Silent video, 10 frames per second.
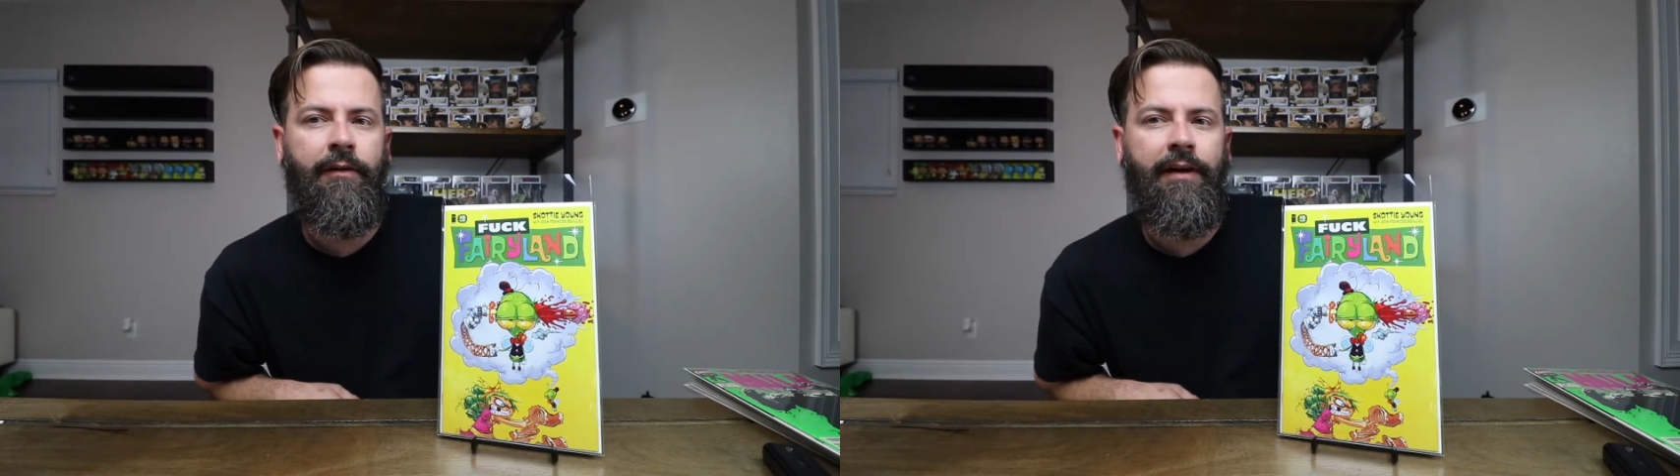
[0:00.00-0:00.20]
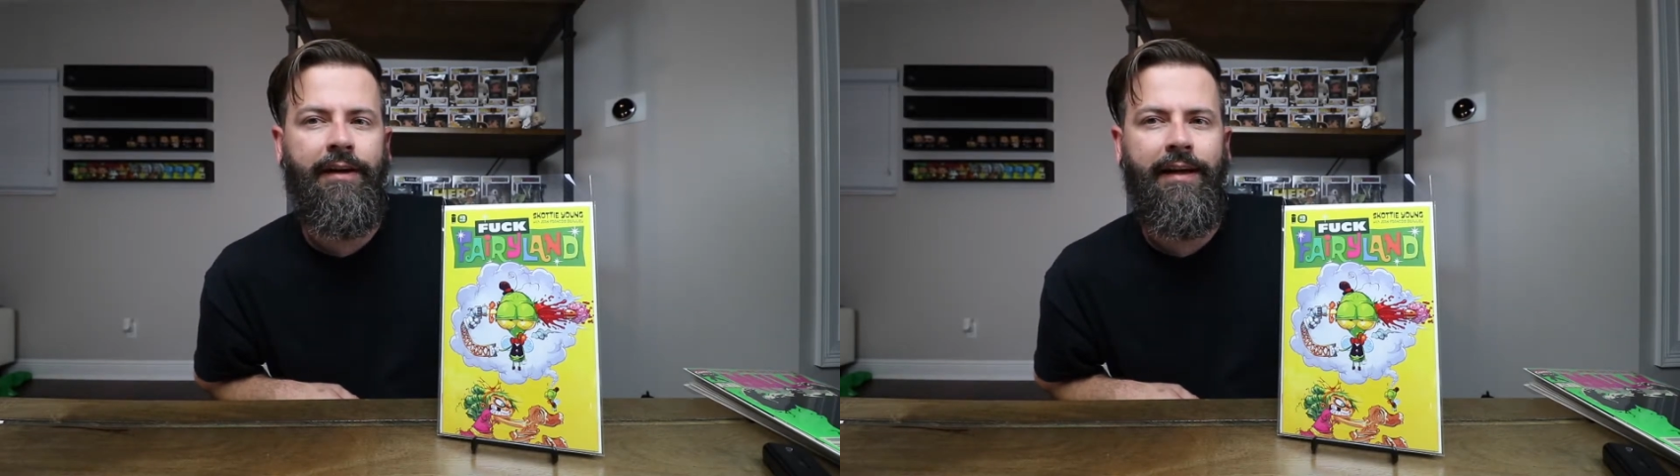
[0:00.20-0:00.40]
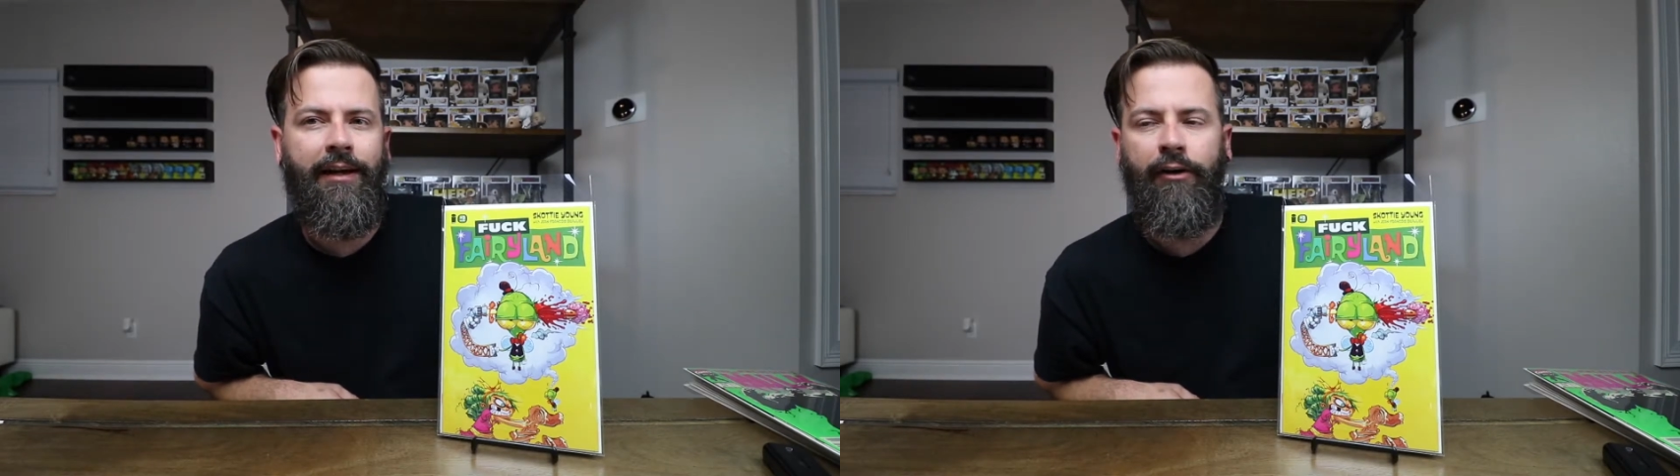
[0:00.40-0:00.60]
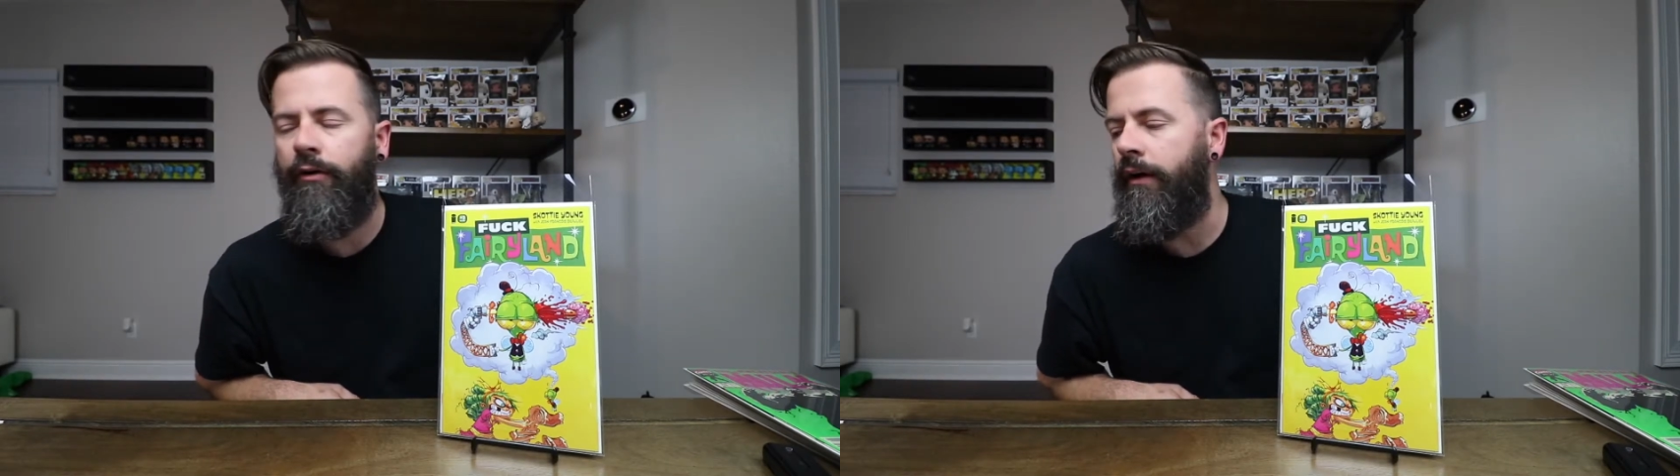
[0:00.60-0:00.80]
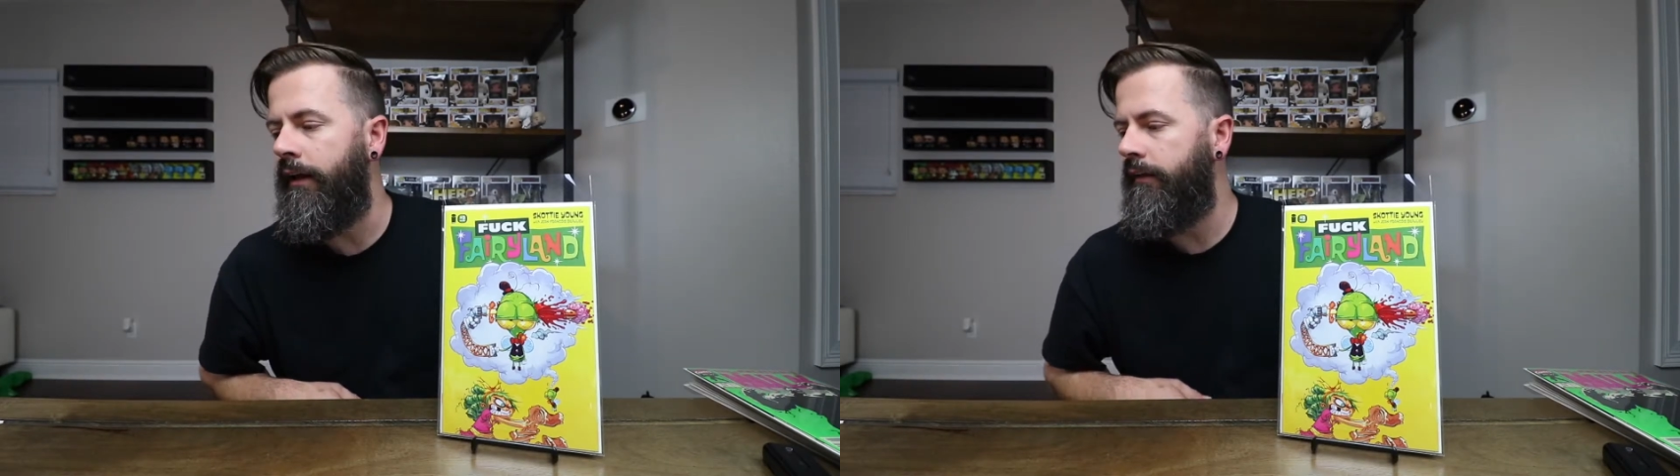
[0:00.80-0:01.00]
I kind of grew
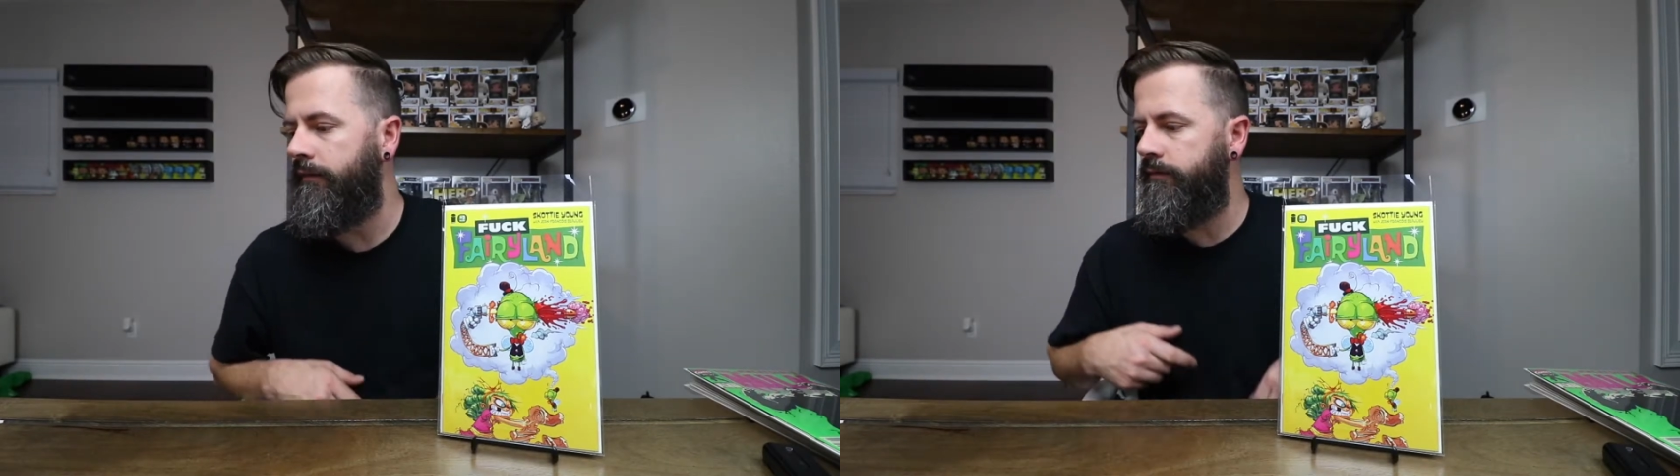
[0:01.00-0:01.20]
on it.